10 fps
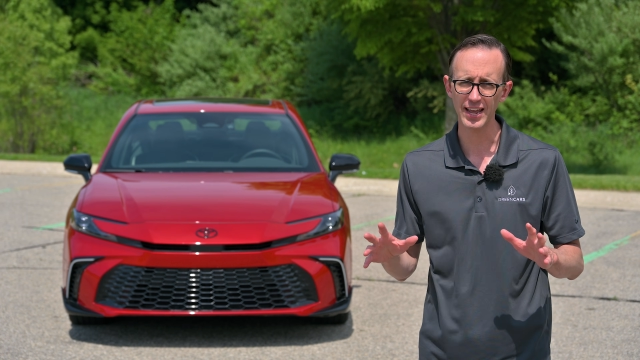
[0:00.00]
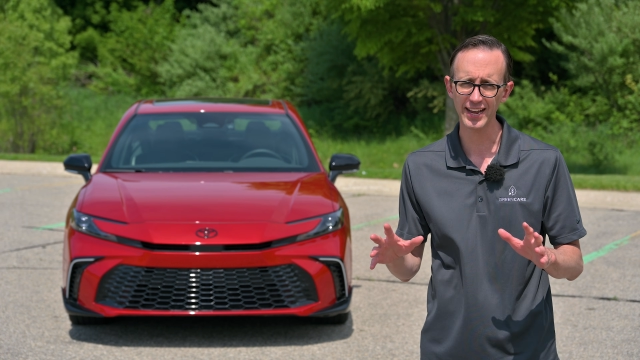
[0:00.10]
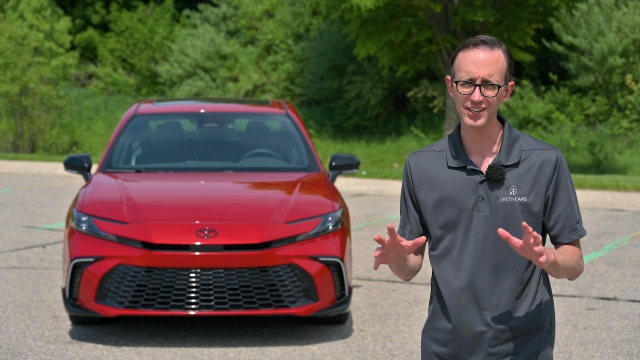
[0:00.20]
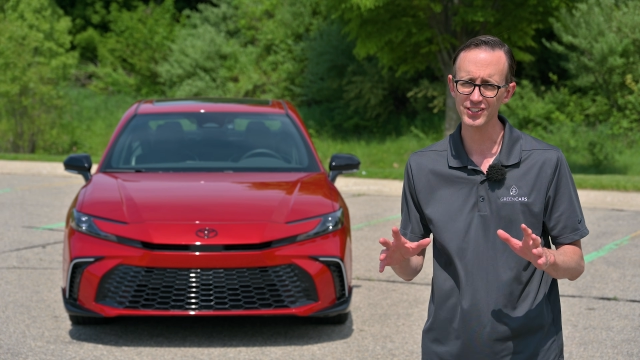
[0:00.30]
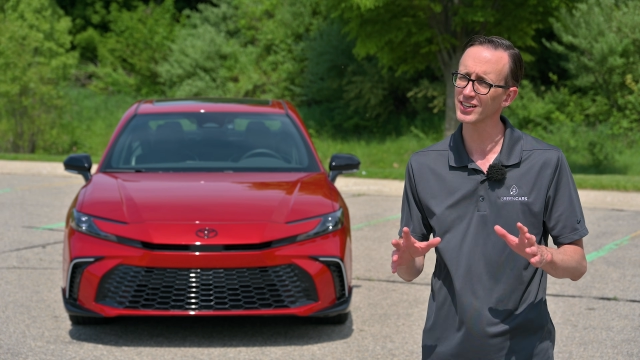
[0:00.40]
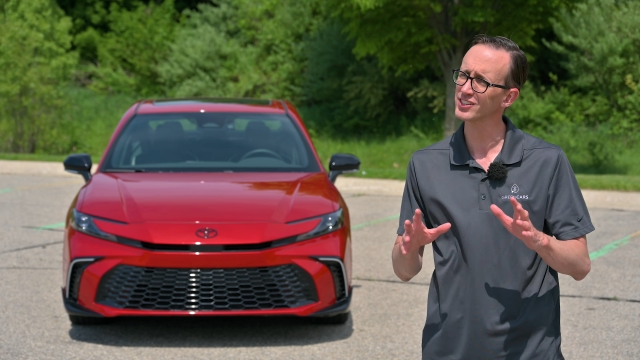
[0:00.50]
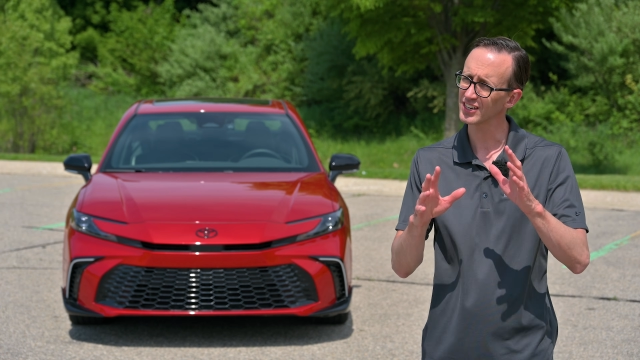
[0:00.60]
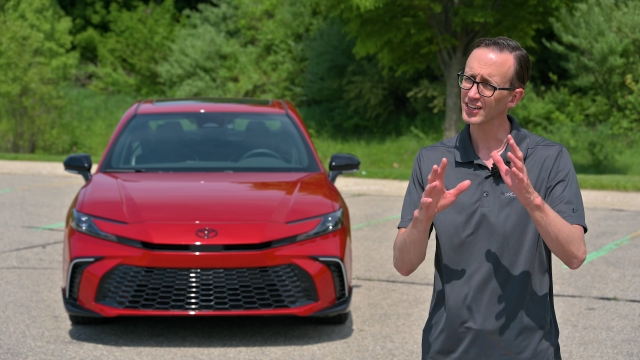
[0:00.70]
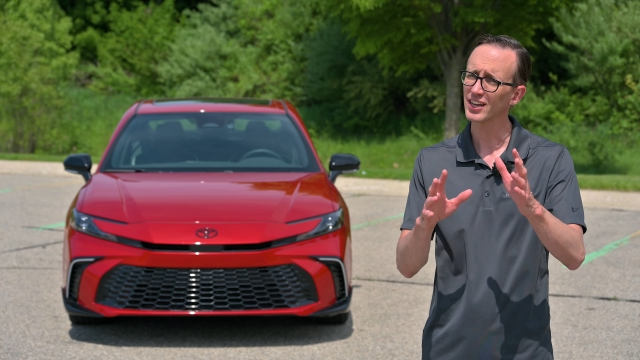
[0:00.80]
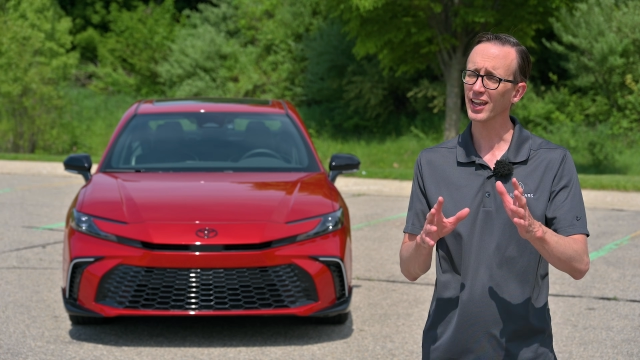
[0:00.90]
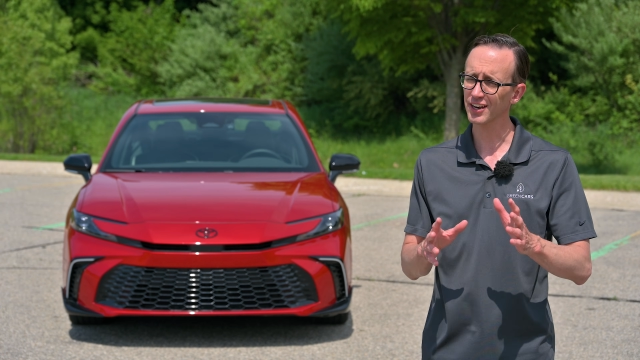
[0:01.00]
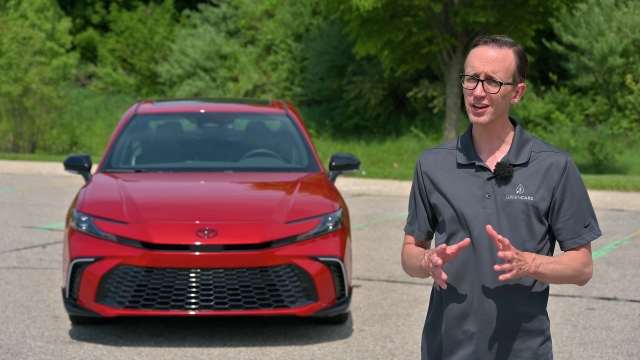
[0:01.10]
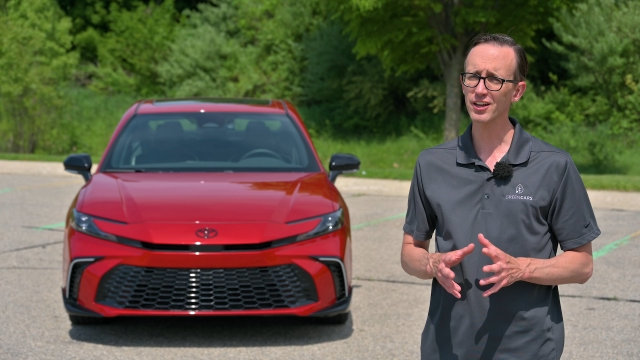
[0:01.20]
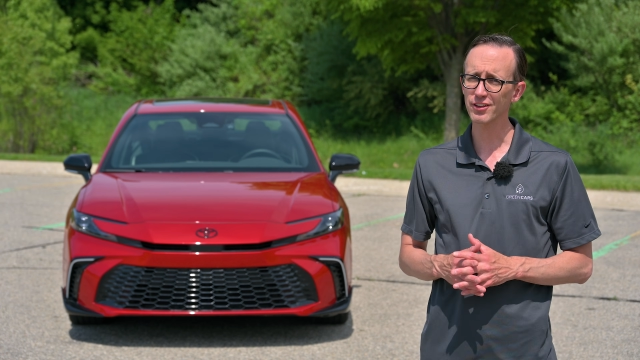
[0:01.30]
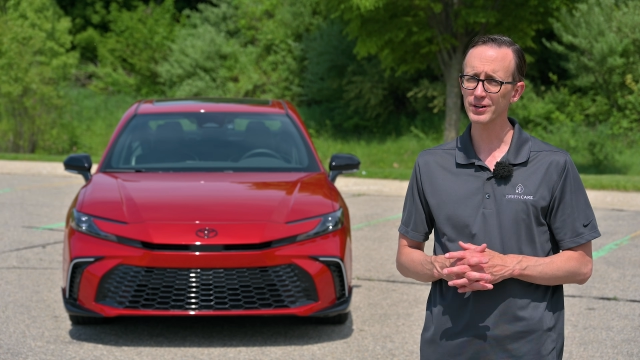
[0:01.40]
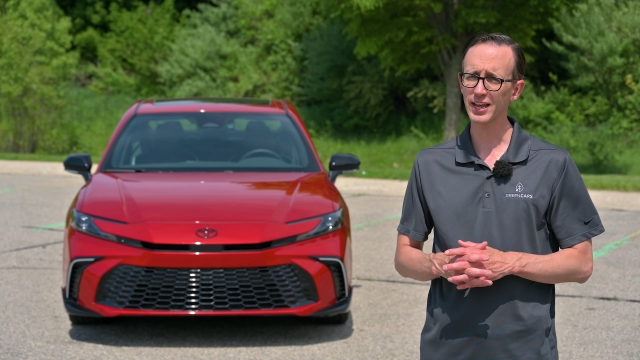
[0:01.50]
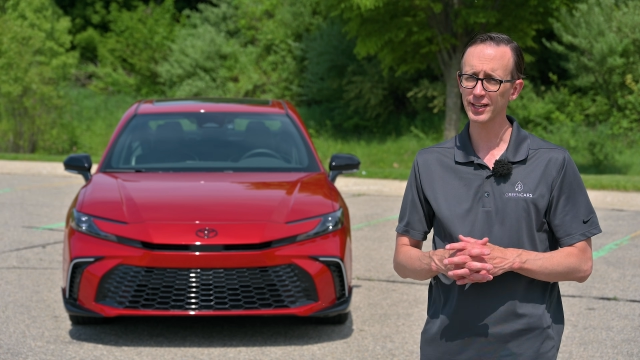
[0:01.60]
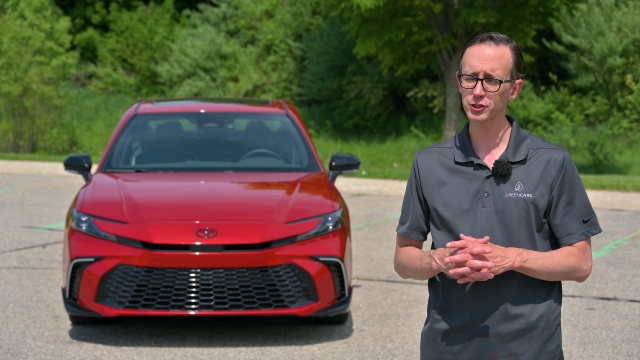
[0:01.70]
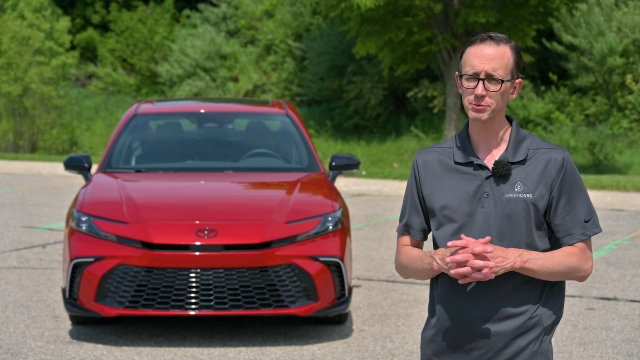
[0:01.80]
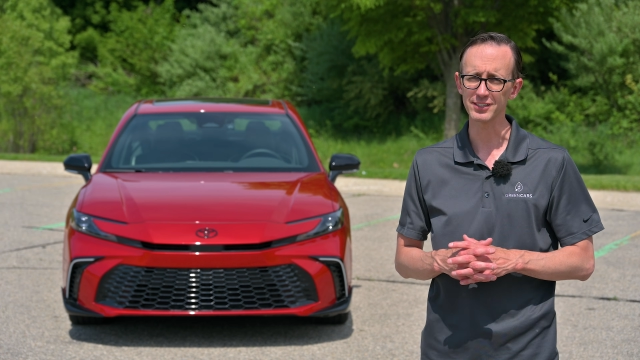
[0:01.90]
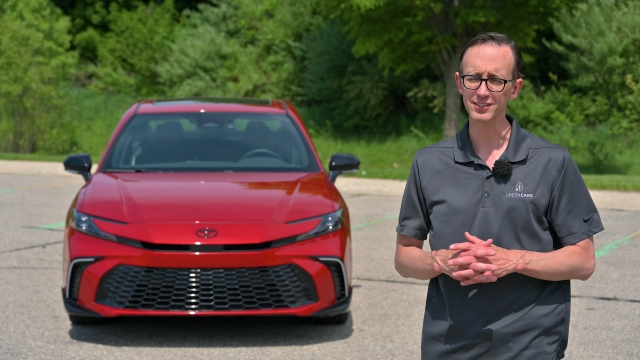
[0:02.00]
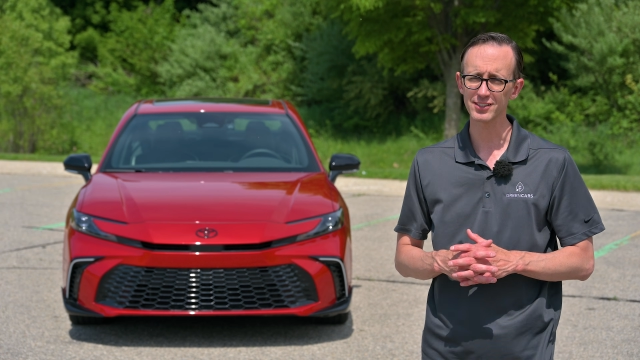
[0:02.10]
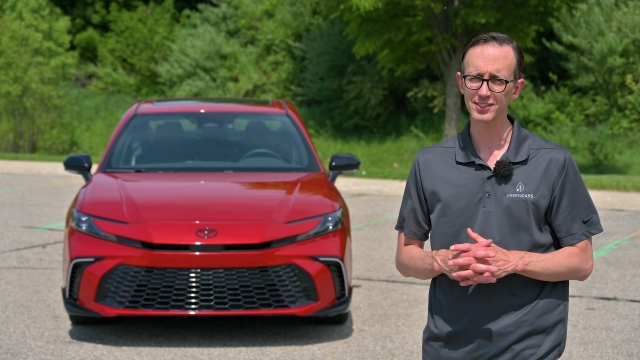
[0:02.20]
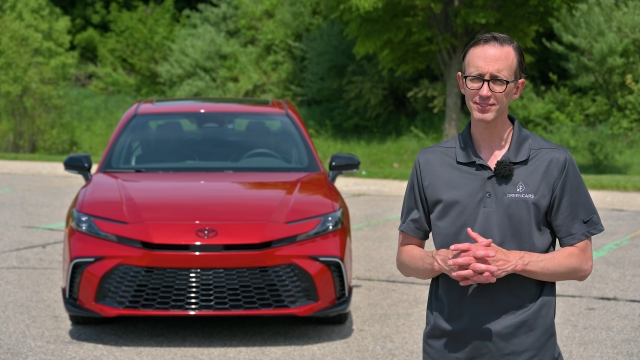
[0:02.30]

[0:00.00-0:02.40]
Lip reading: accents and other enhancements.